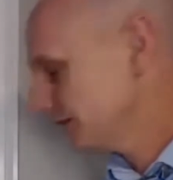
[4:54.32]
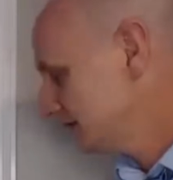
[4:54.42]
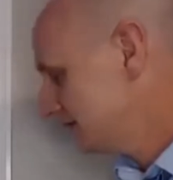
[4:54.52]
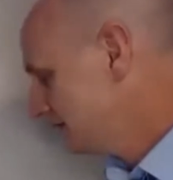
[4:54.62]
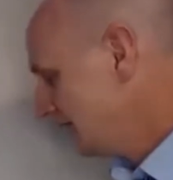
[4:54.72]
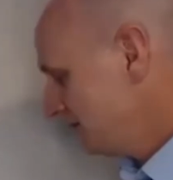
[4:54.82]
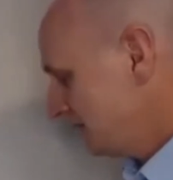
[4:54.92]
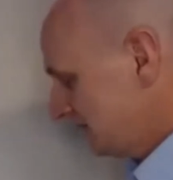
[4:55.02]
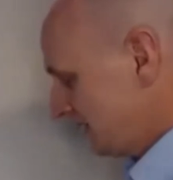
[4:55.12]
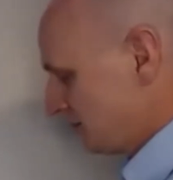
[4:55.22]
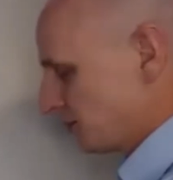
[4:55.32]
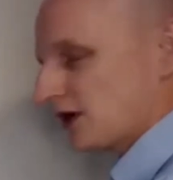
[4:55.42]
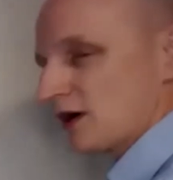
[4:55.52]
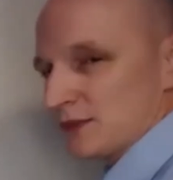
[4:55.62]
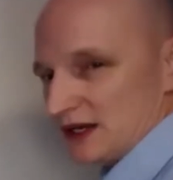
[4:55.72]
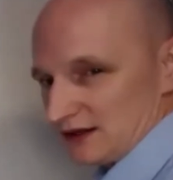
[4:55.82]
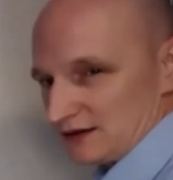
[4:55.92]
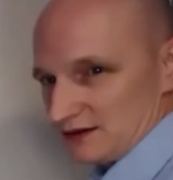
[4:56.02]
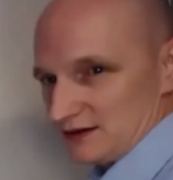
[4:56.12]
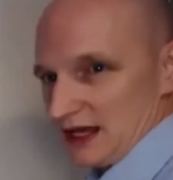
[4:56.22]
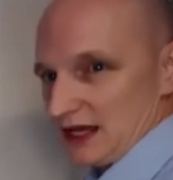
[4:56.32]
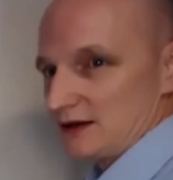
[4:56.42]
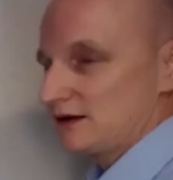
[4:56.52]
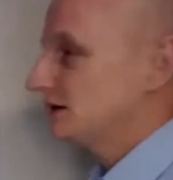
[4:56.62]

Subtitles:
Shame is a permanent state,